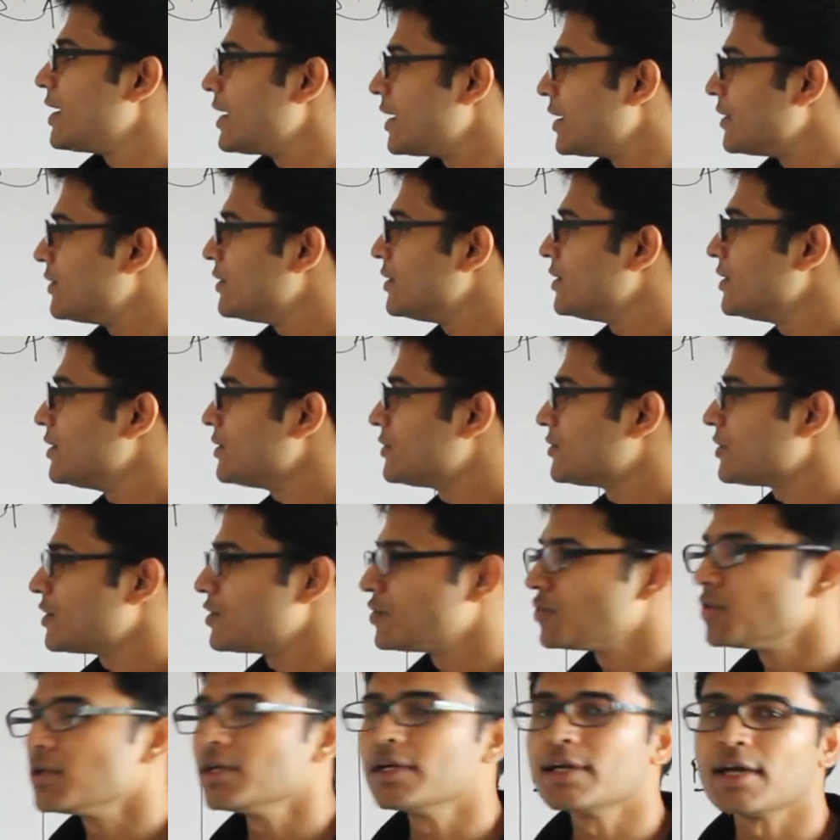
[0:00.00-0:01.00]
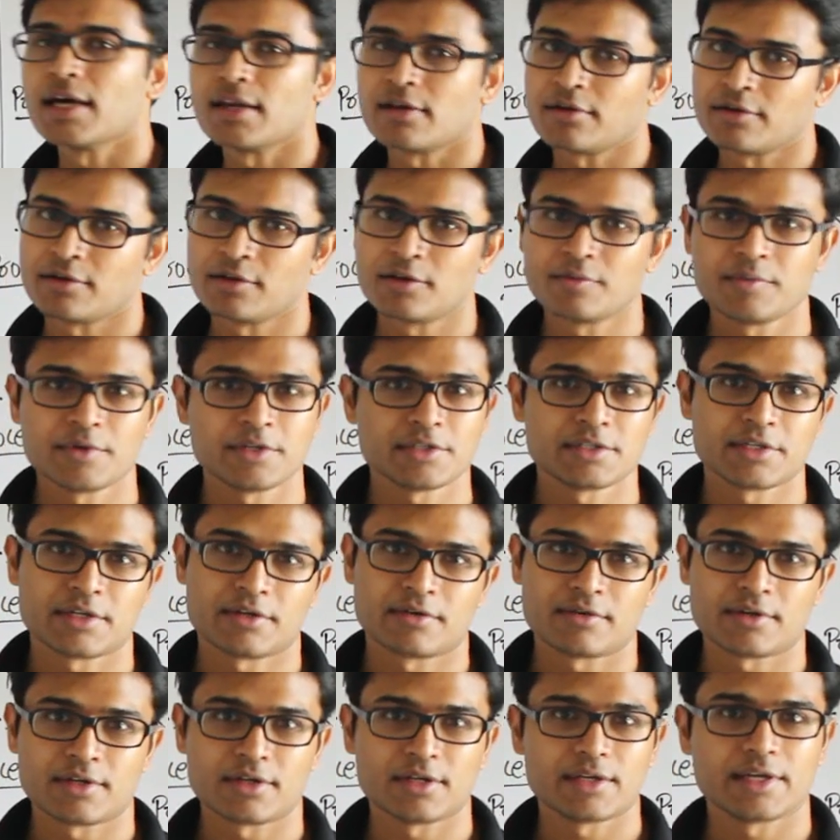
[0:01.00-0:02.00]
any scheduling algorithm in
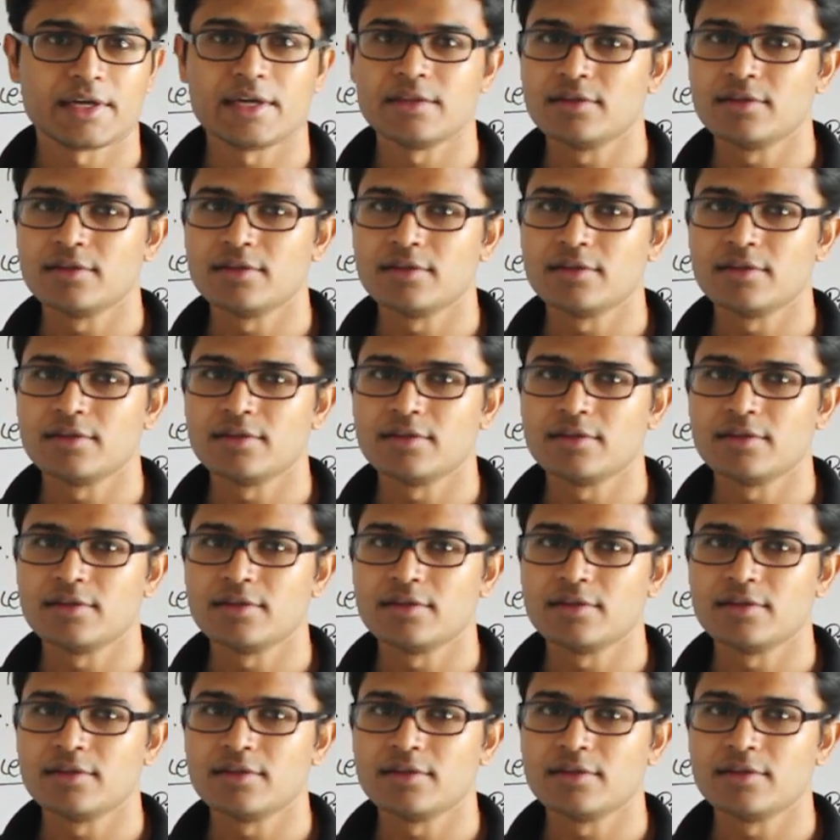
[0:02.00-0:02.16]
general.